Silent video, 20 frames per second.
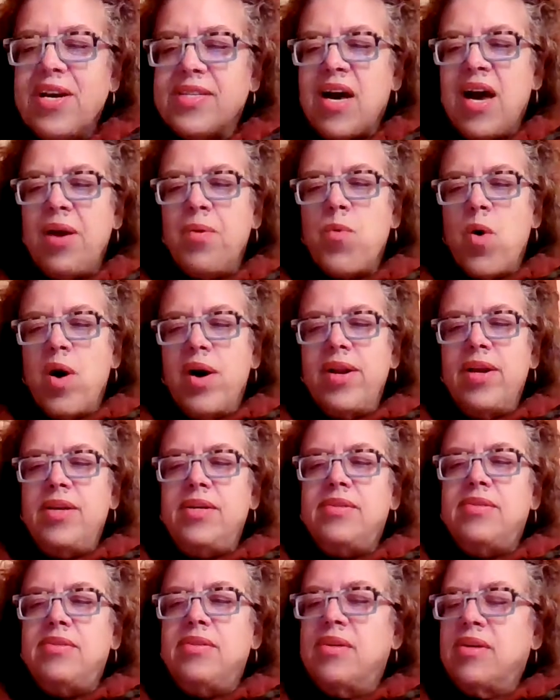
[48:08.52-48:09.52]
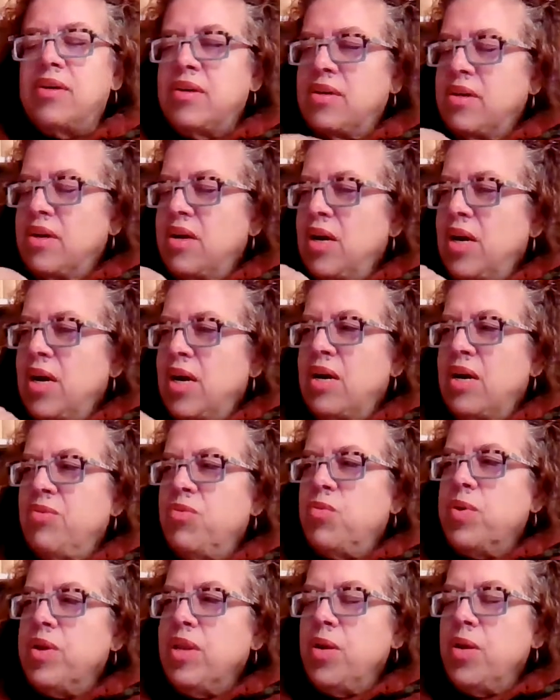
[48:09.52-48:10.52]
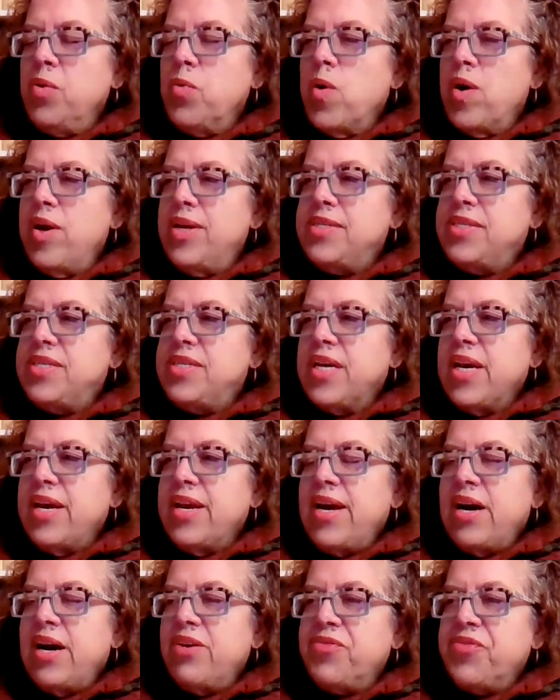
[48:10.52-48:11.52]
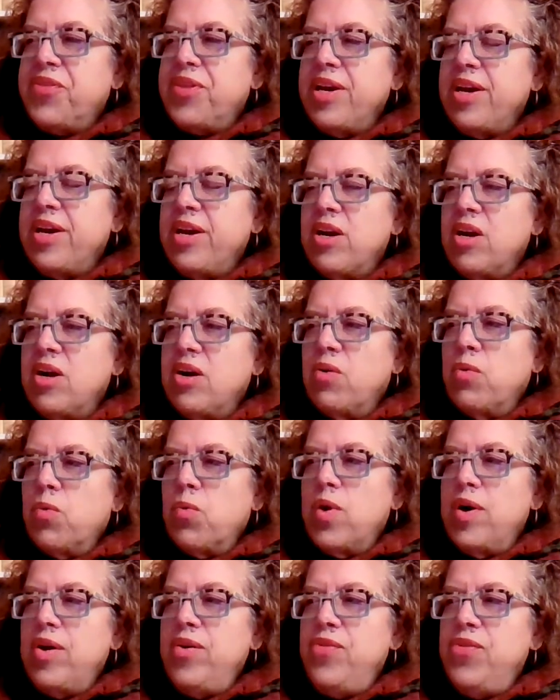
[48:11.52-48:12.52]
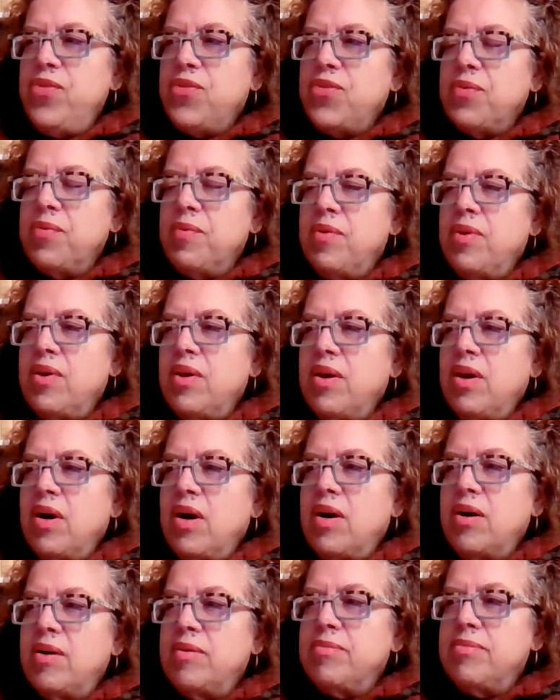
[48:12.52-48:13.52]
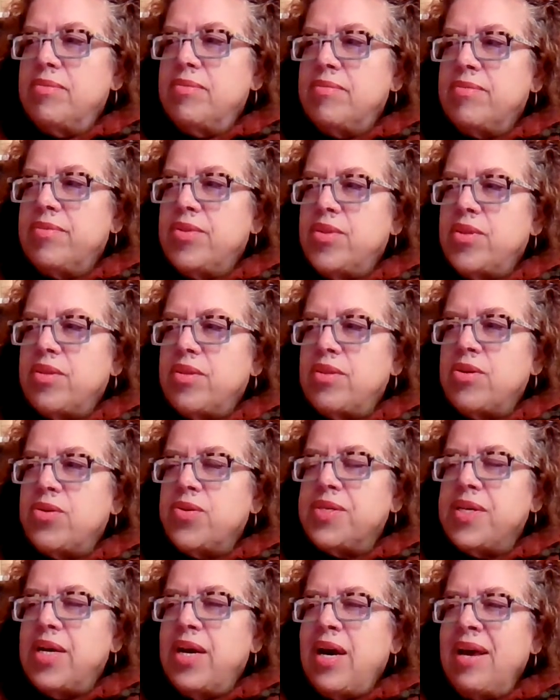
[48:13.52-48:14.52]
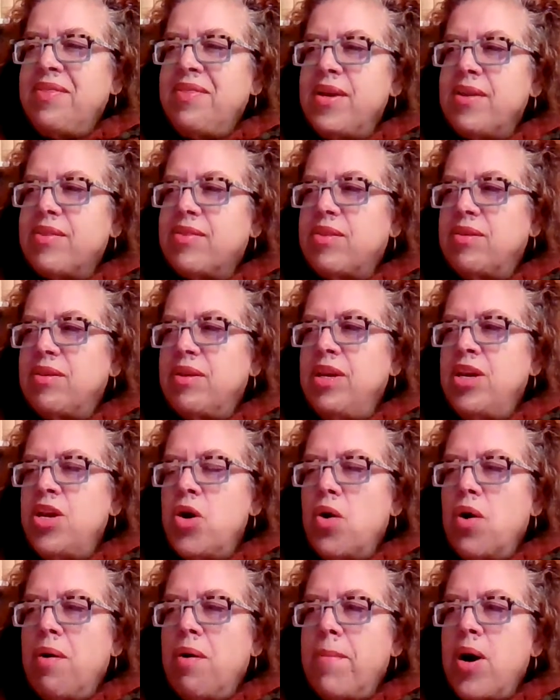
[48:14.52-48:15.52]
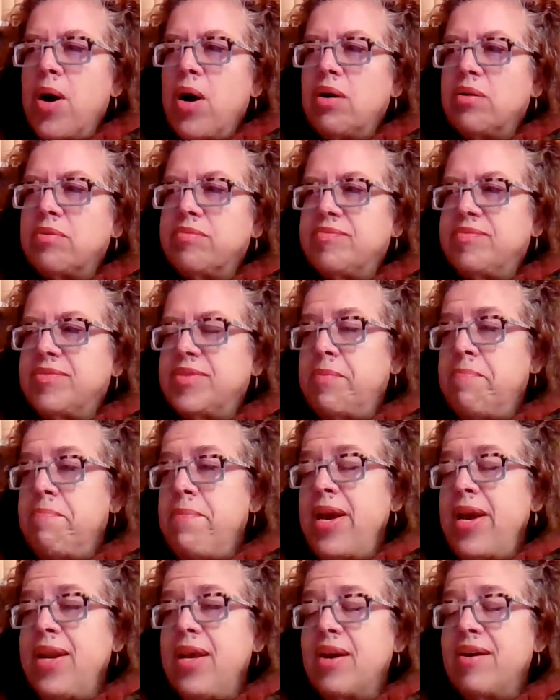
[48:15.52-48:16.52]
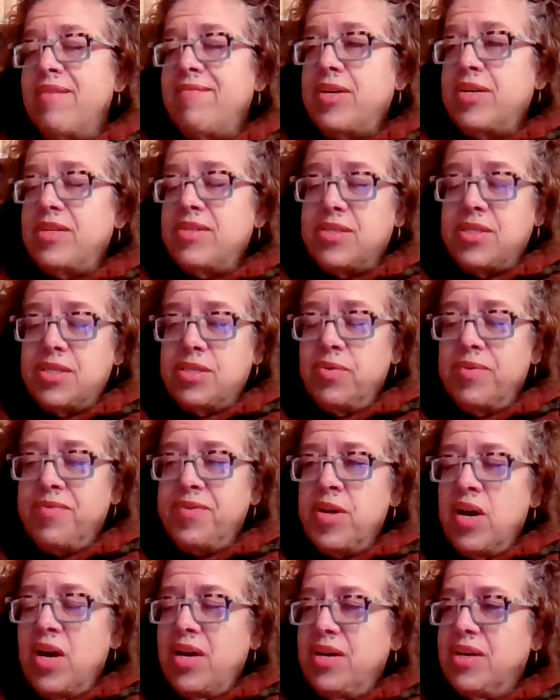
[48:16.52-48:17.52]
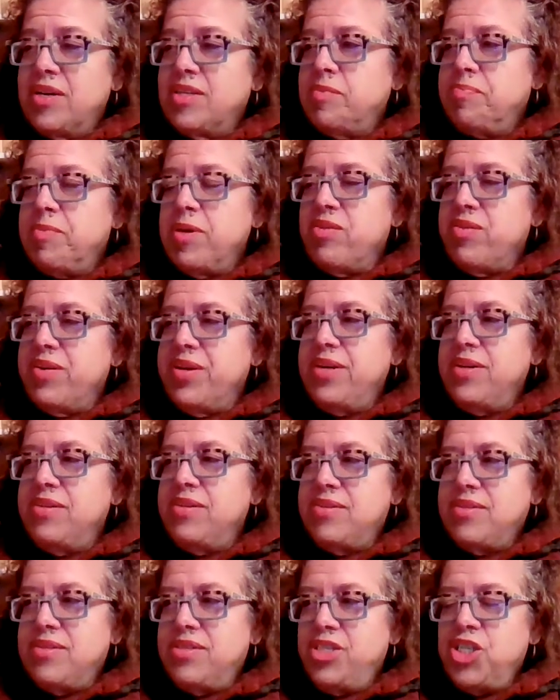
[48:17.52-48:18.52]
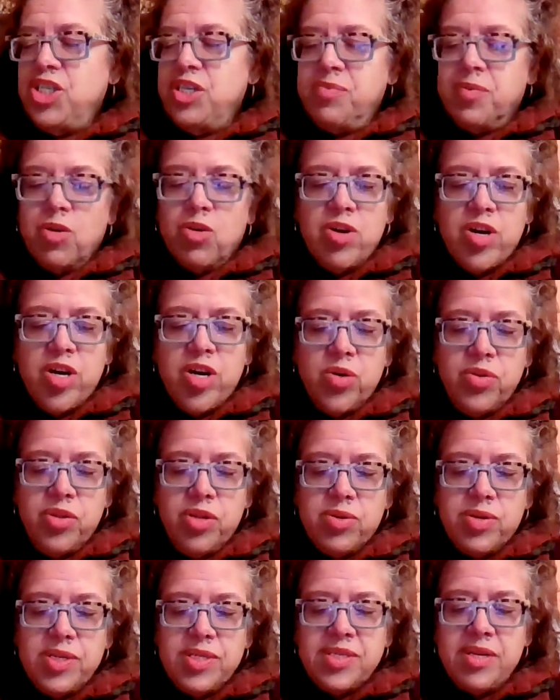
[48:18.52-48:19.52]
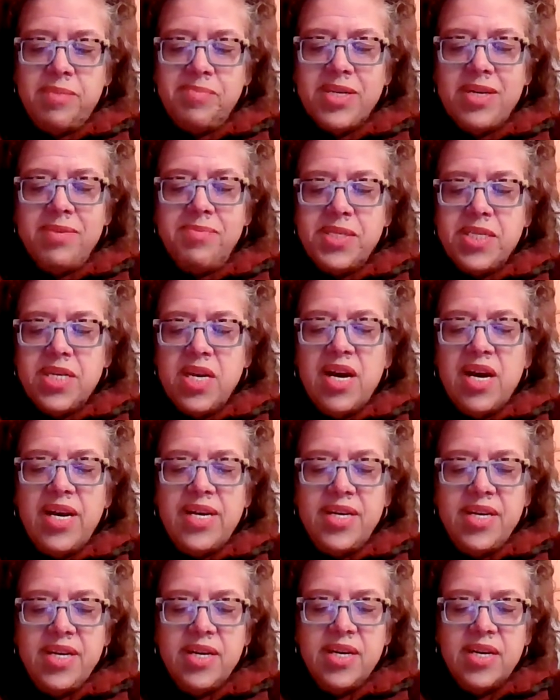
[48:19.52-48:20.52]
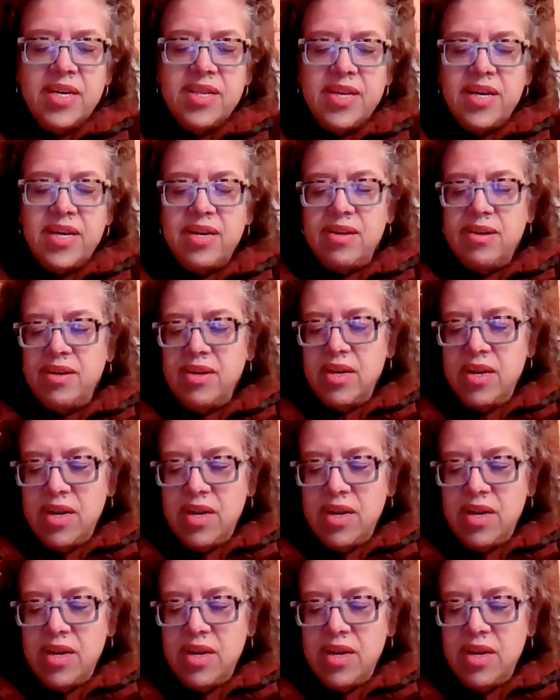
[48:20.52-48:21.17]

I really wanted to get out there was I think, among the many of us who have not experienced Jim Crow, there is sometimes the idea that,